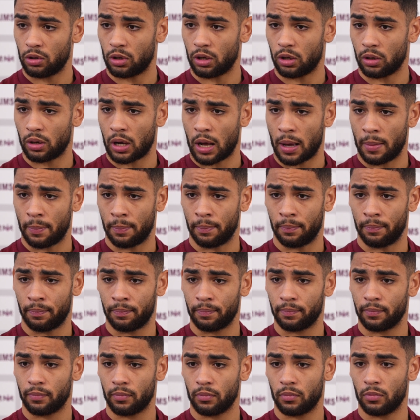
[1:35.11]
you know.
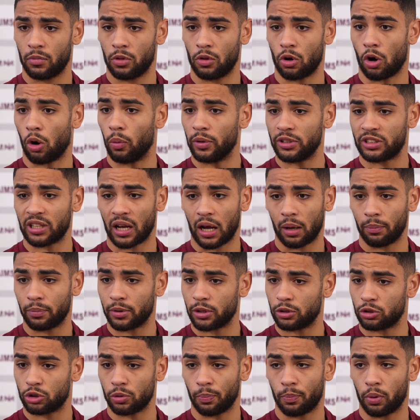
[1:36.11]
They're always
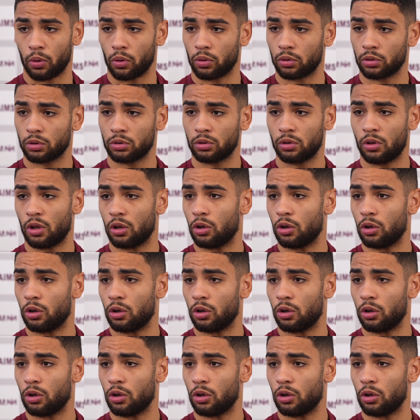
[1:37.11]
helping and supporting.